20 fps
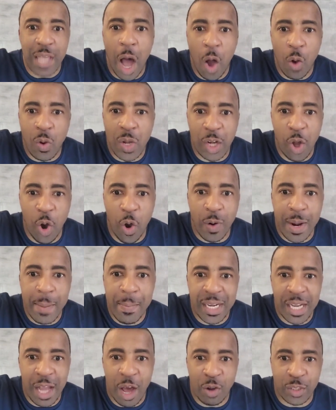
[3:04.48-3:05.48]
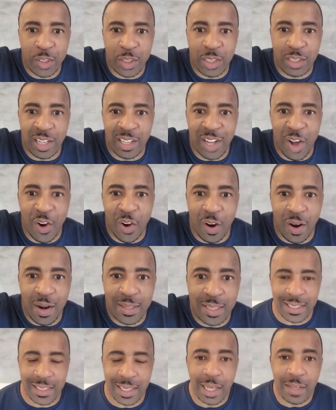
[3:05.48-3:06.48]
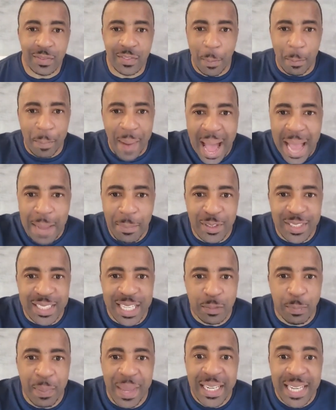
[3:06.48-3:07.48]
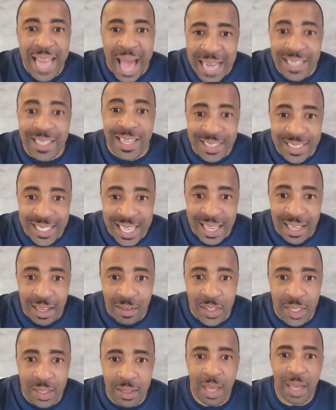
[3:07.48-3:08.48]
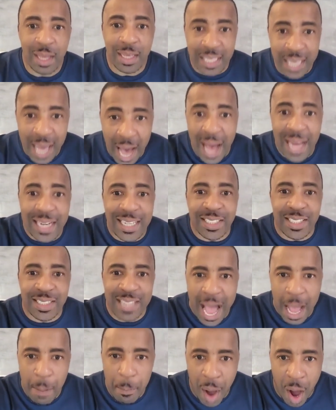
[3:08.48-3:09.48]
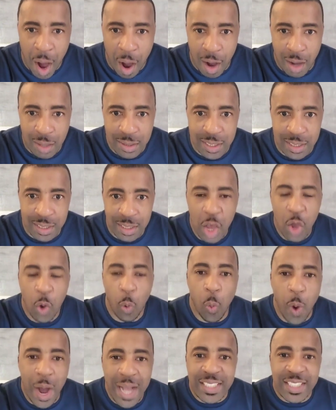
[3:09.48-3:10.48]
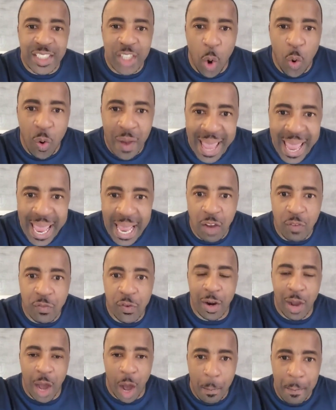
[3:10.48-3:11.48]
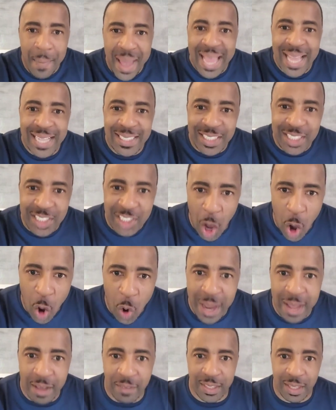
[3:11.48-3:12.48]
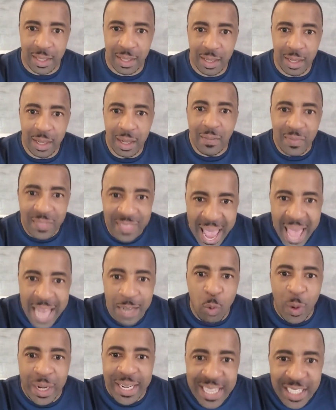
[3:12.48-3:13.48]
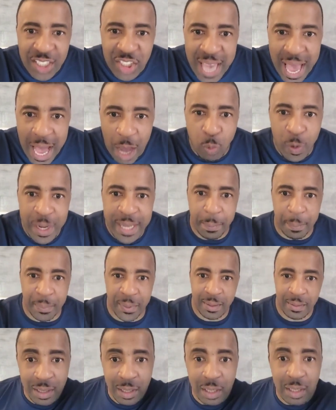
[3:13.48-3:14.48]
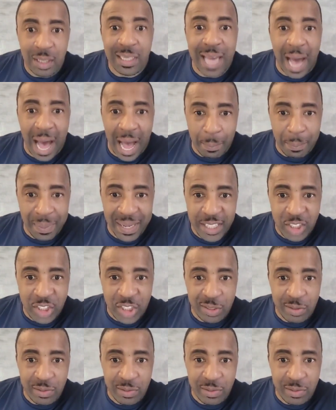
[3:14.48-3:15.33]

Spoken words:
all glory belongs to the Lord. The Bible says, be not deceived. God is not mocked. Whatsoever a man soweth, that what he shall reap. God bless